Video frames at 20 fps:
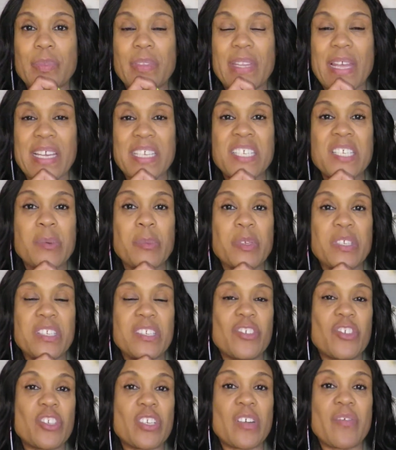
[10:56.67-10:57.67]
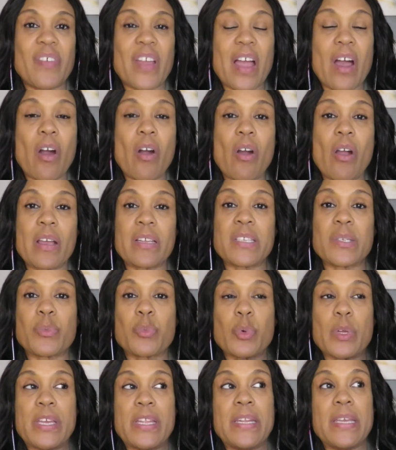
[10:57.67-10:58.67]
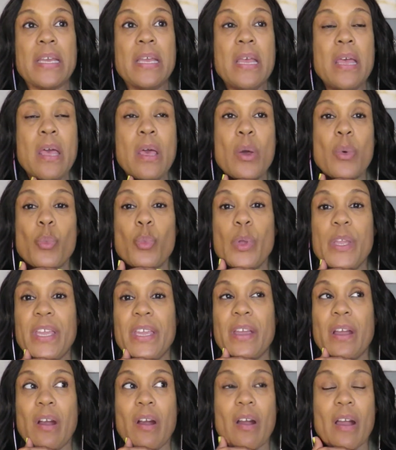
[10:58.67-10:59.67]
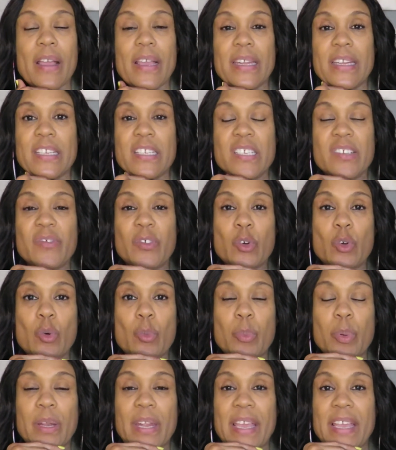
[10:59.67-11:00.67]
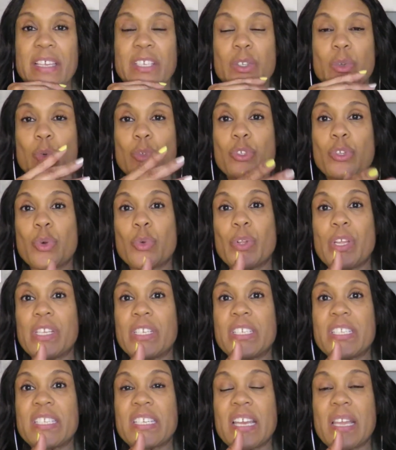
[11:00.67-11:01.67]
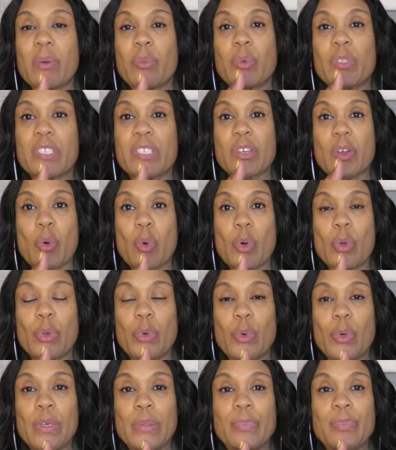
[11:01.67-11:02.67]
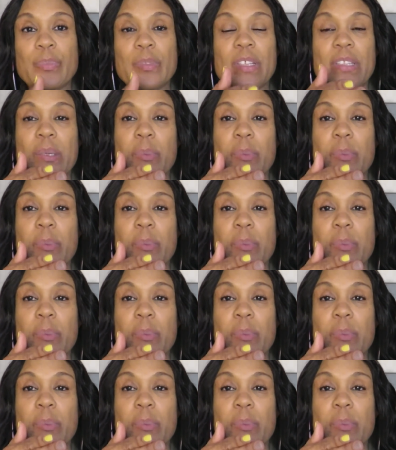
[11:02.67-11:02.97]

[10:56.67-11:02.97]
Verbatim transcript: That's the position of our hearts when we are in a difficult place or don't understand going on.